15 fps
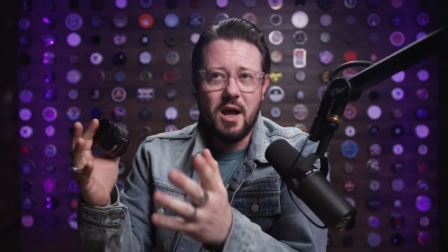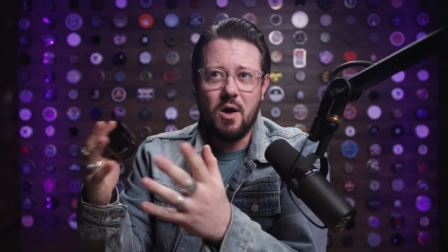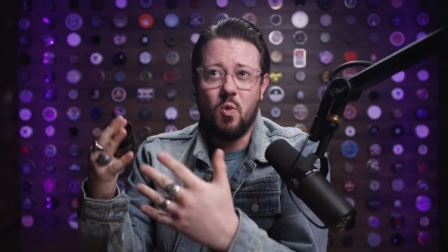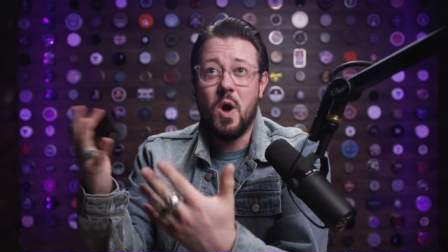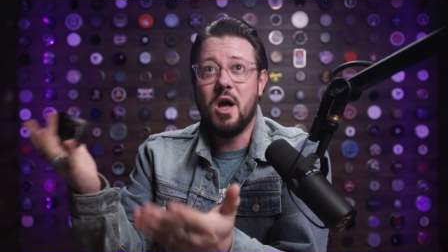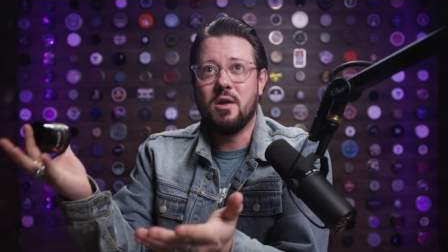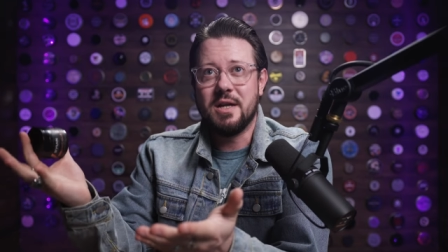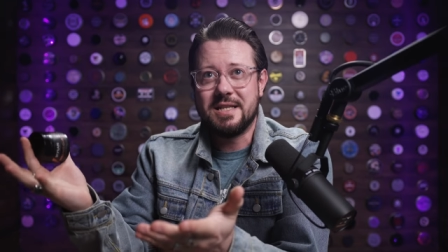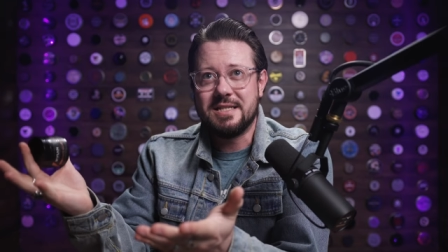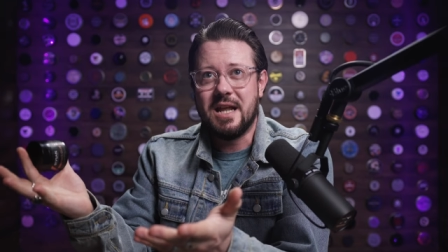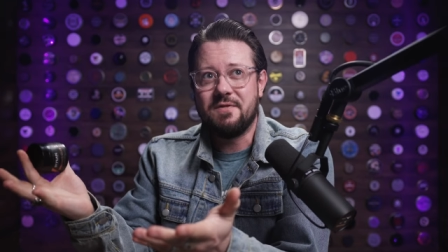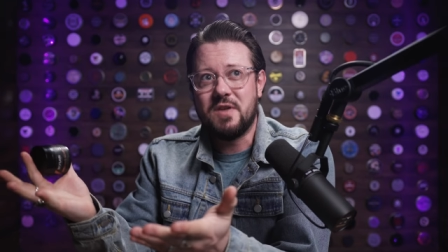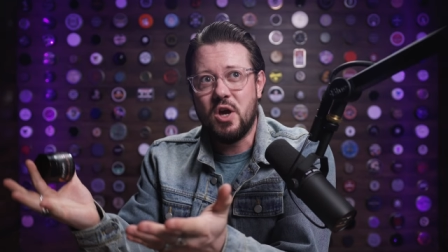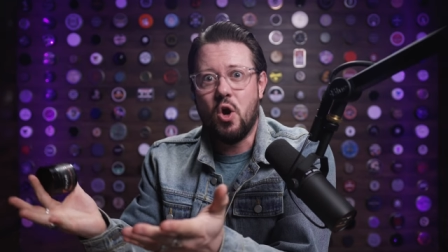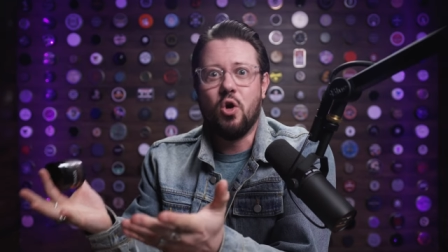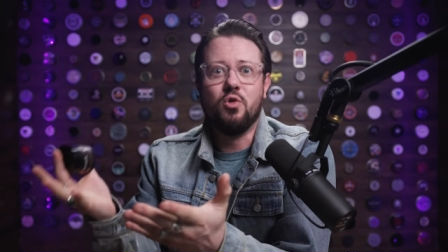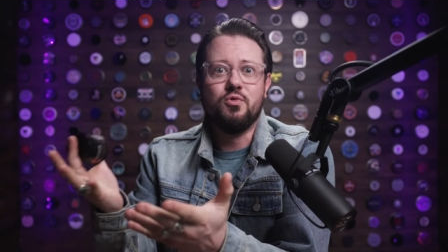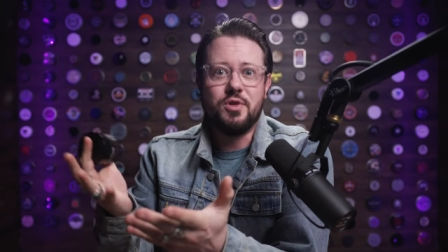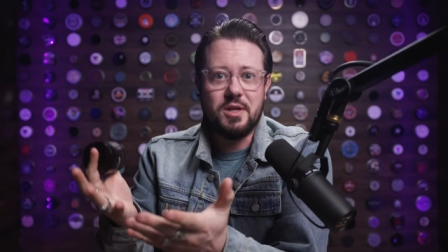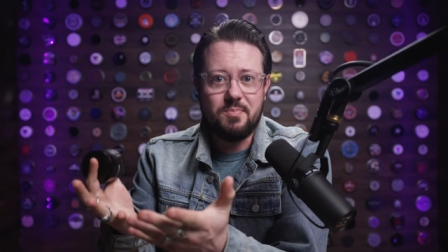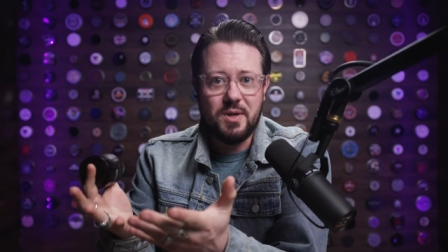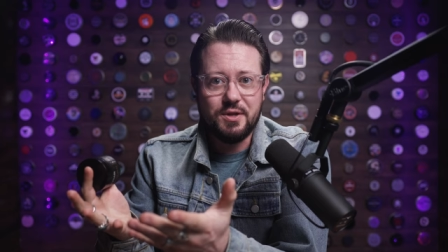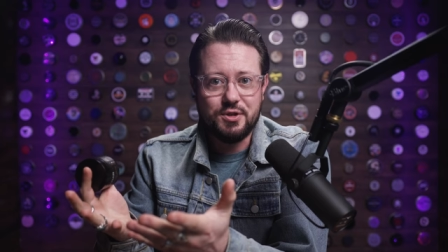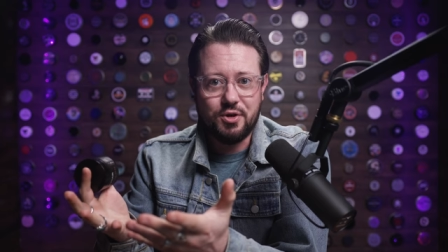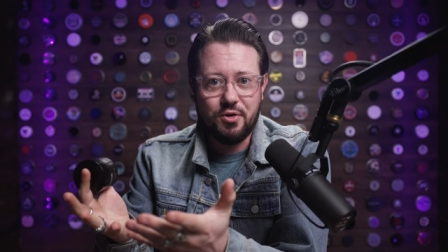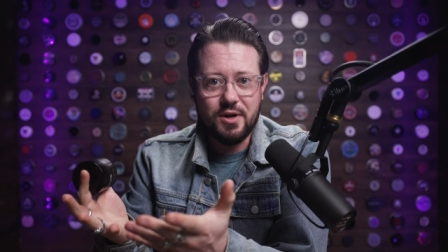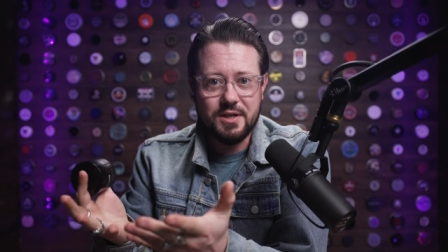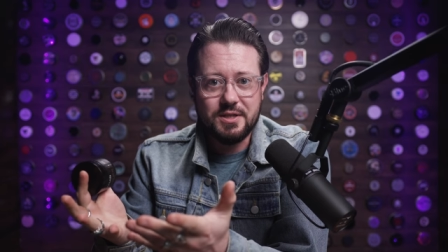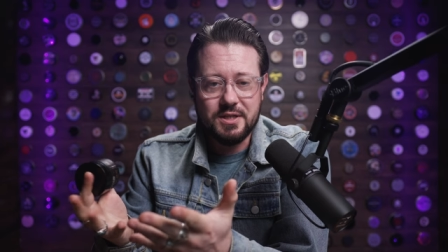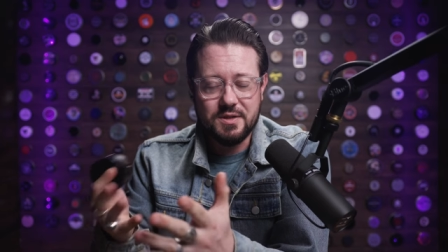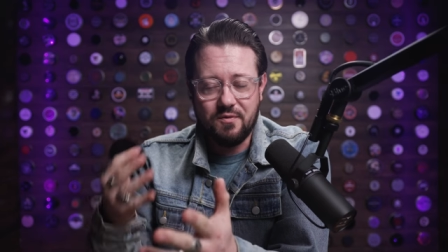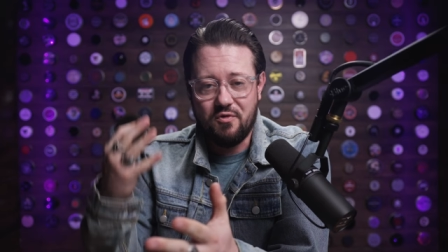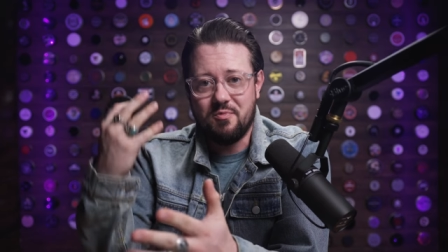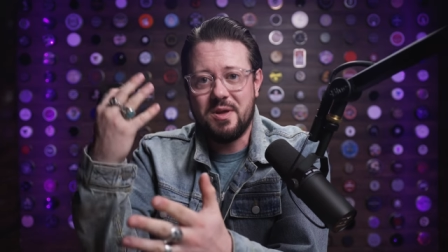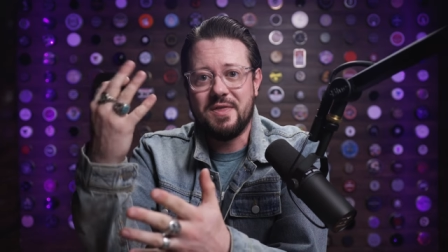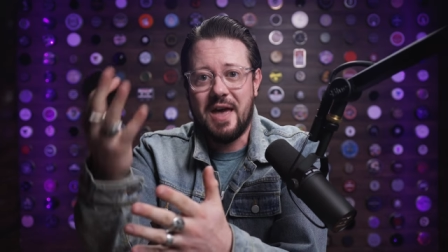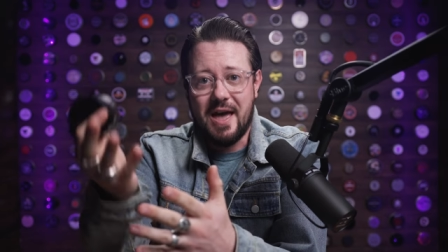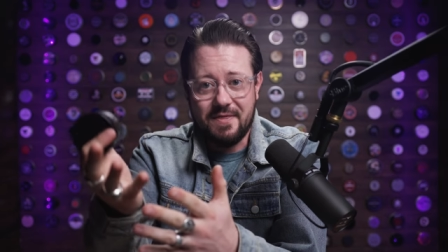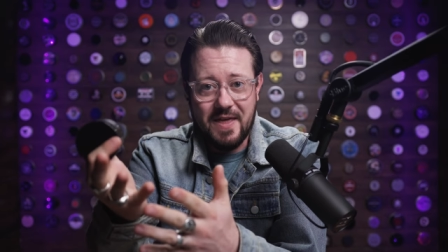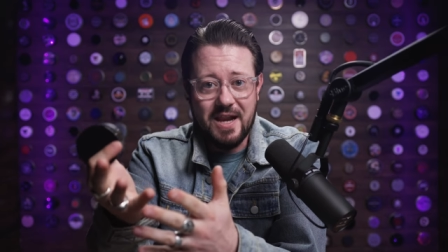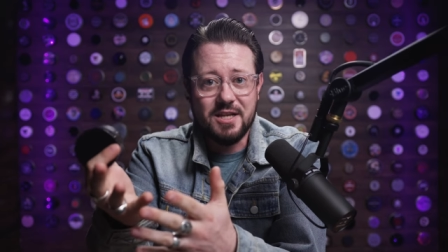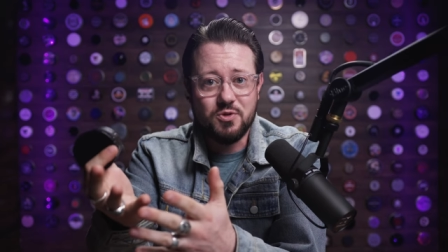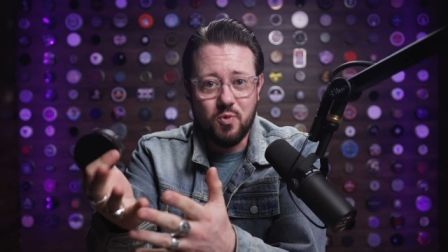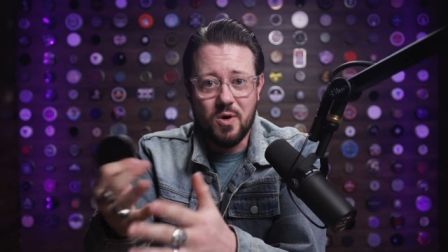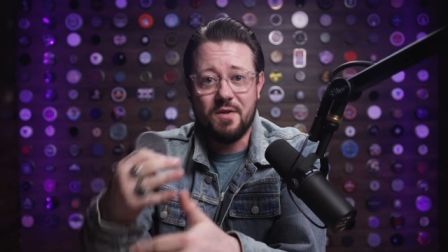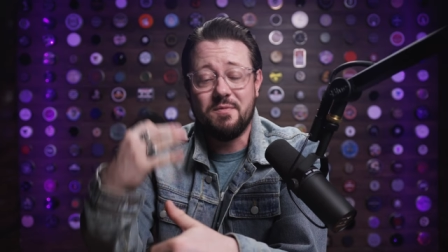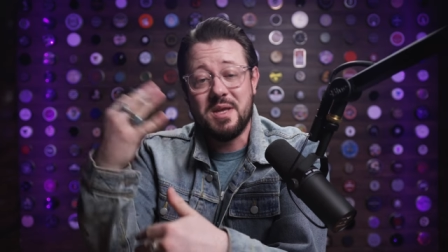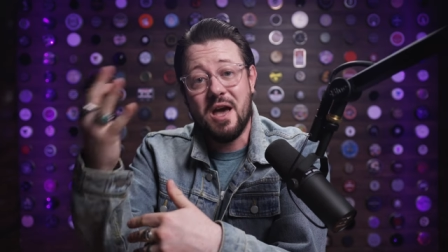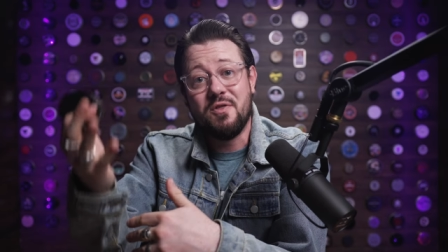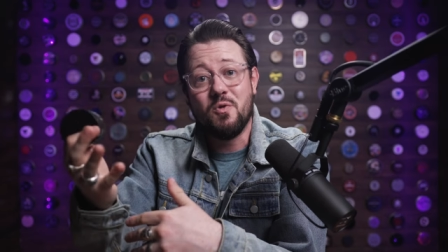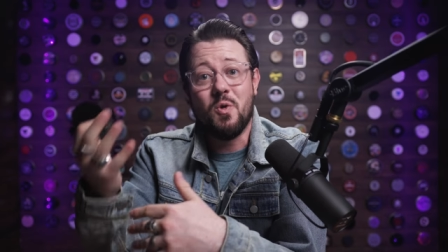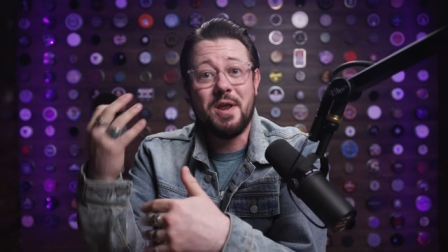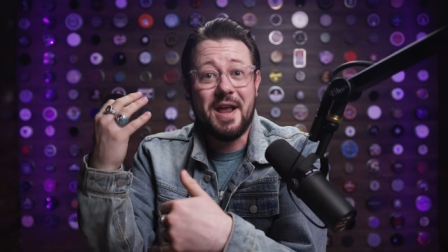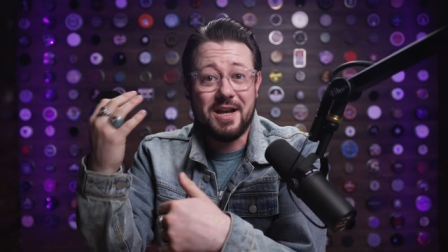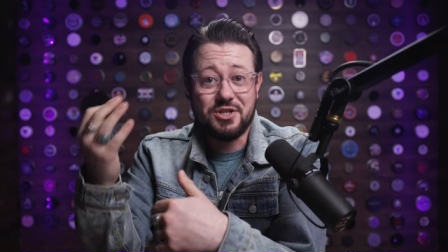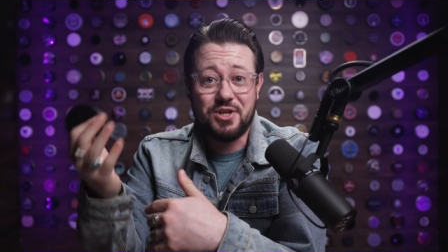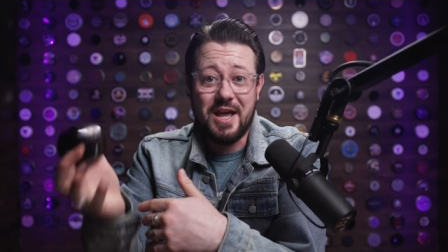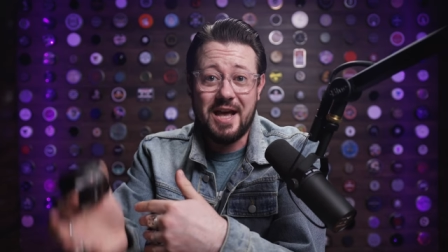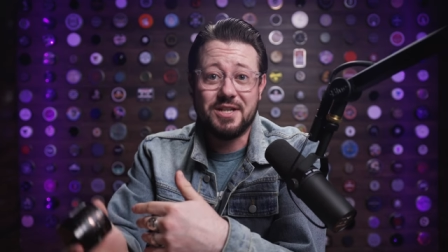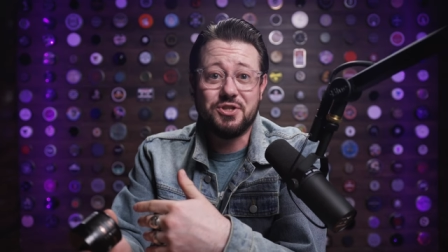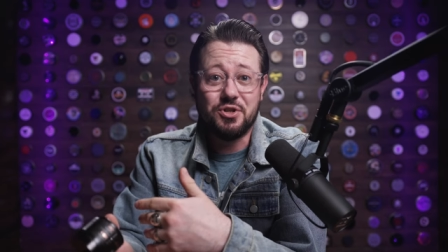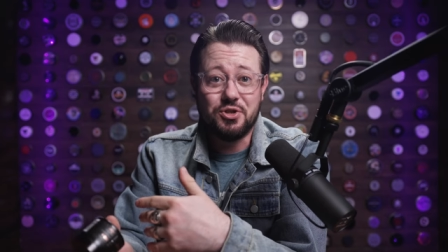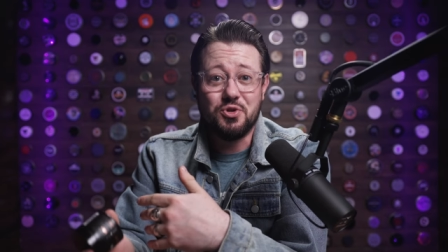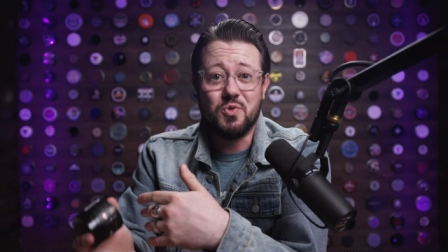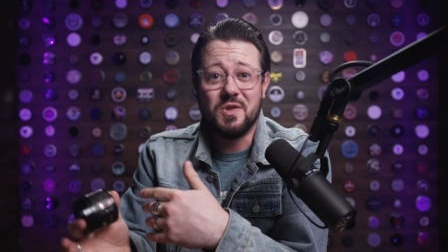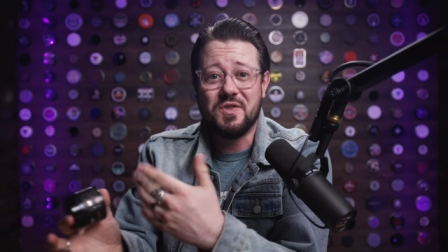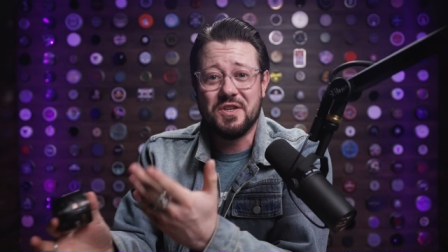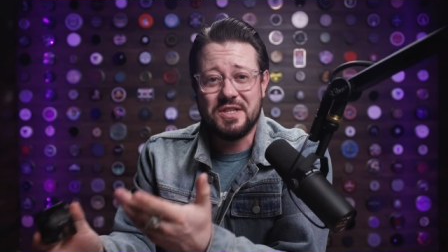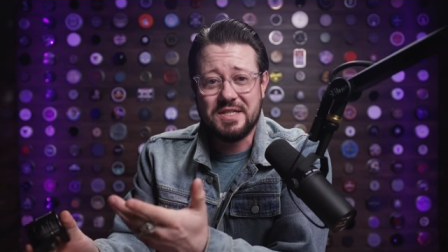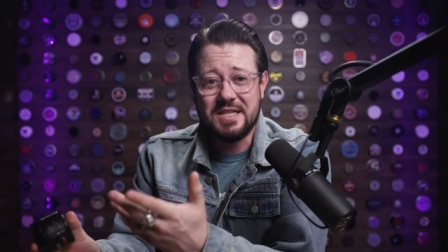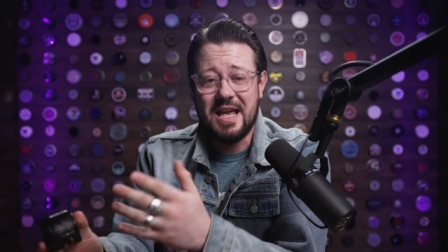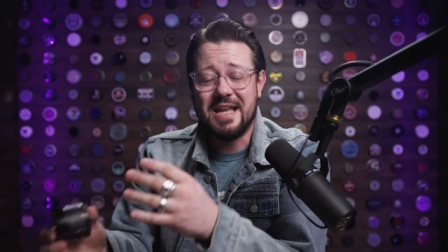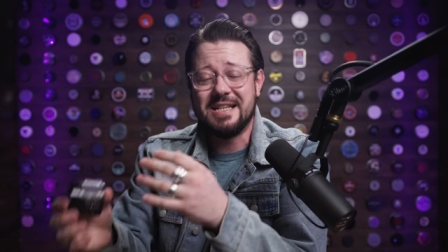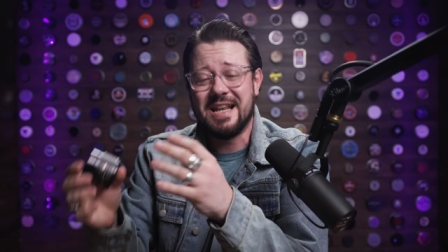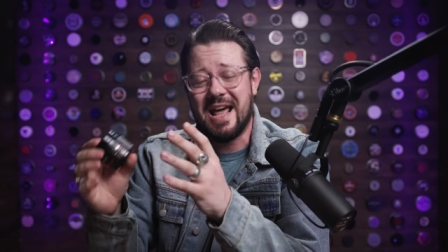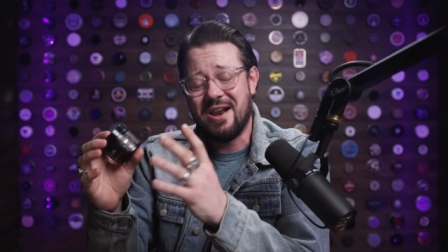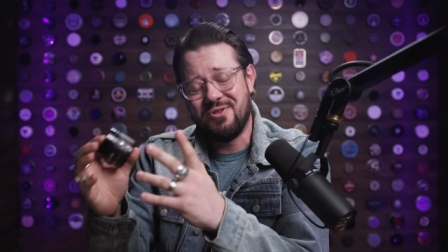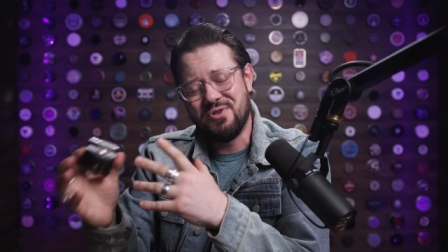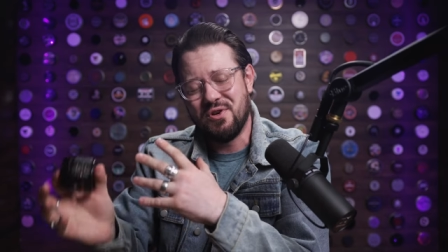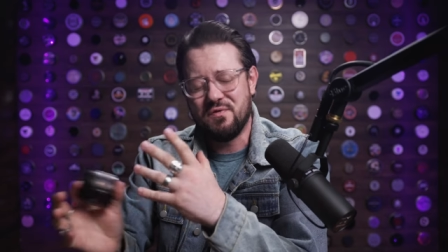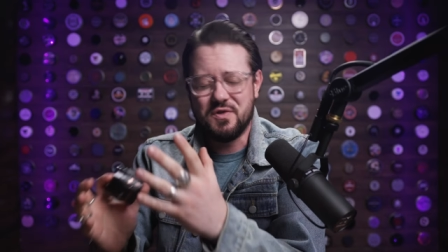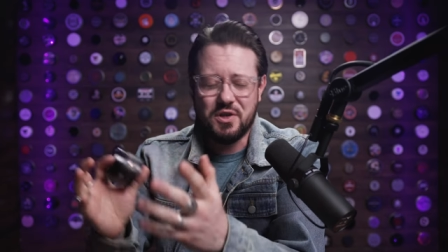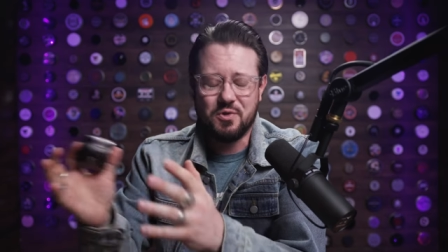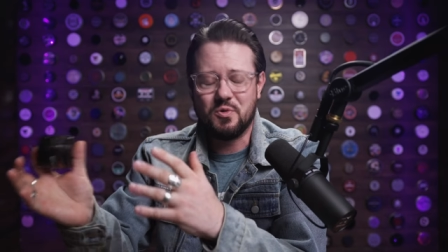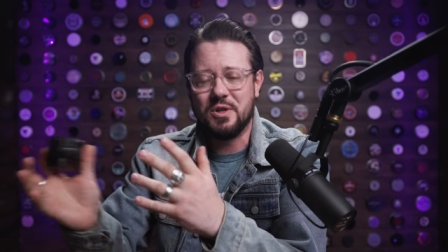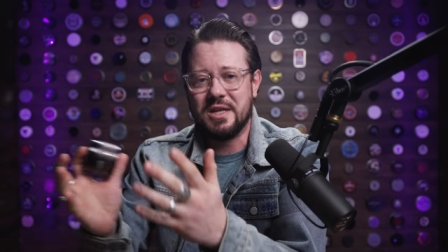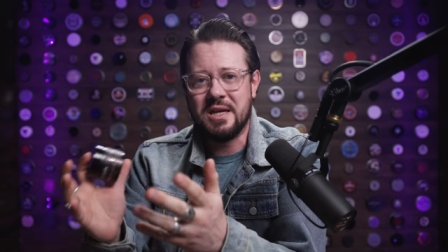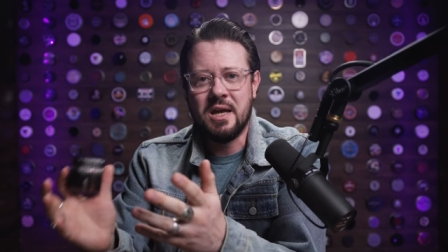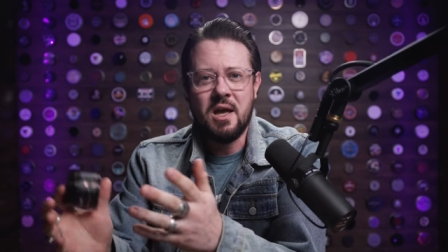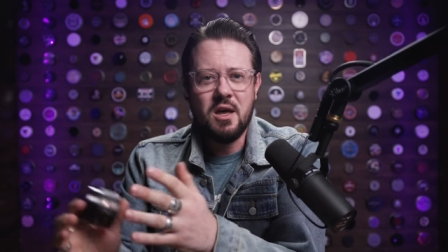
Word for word: Uh, well, it's not the only piece of criticism for me. That that is one of them. The other one actually has to do with the scent, and I don't know if you can really